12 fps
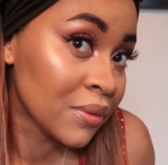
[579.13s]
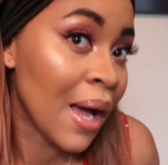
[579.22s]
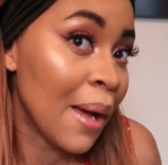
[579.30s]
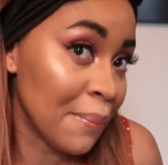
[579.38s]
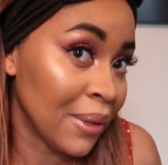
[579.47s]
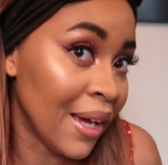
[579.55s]

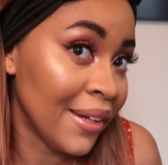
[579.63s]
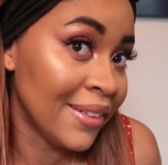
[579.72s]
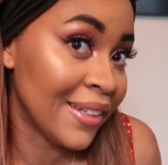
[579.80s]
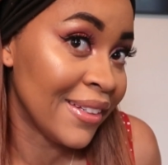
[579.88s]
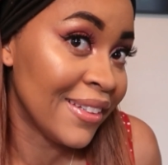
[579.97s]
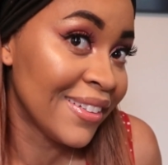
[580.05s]
I'm
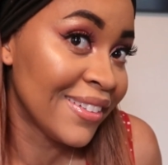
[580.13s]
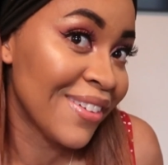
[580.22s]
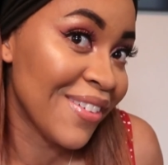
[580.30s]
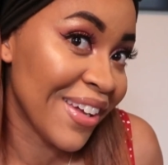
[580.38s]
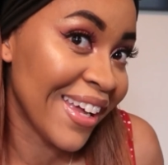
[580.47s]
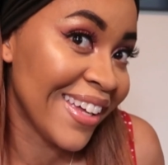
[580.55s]
blinded,
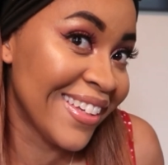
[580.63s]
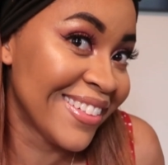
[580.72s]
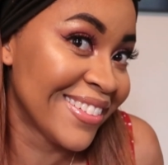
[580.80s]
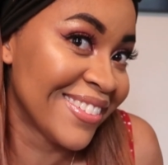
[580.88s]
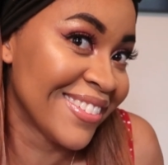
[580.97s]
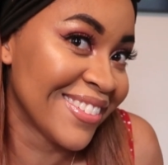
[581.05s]
okay?
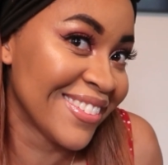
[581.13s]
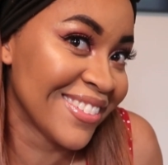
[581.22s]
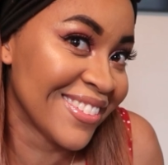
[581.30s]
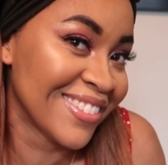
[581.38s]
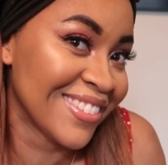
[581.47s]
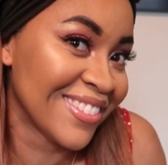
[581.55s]

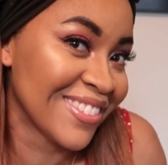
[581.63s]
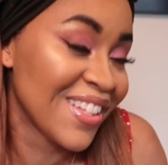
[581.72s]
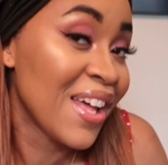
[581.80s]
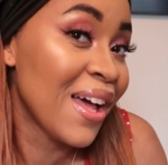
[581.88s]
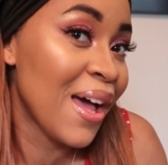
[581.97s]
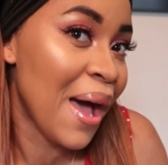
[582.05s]

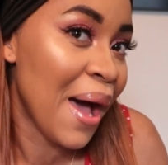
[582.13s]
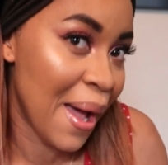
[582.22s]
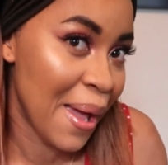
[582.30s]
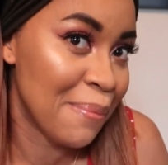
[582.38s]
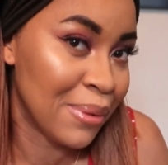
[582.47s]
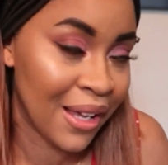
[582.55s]

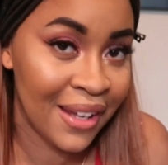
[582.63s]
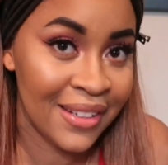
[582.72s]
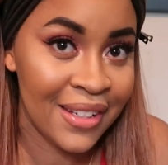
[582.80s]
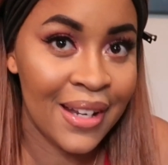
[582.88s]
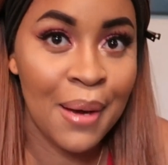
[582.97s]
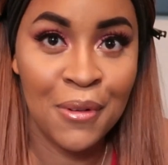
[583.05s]
I am
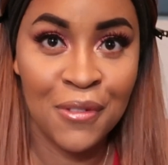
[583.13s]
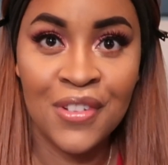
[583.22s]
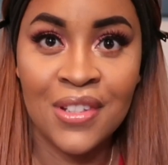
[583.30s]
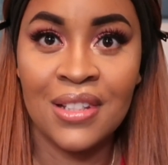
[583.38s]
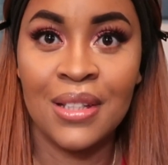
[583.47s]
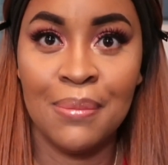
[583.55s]
blinded. I'm
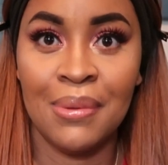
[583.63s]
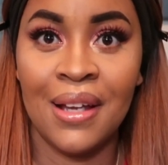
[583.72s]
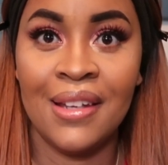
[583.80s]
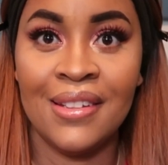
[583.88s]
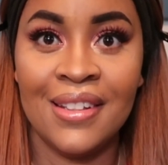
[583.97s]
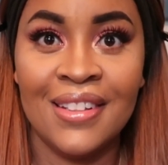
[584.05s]
officially
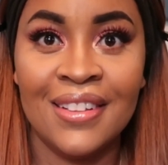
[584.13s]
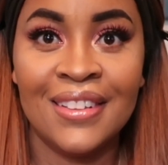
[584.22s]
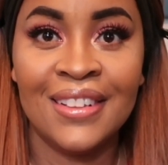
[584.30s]
blinded.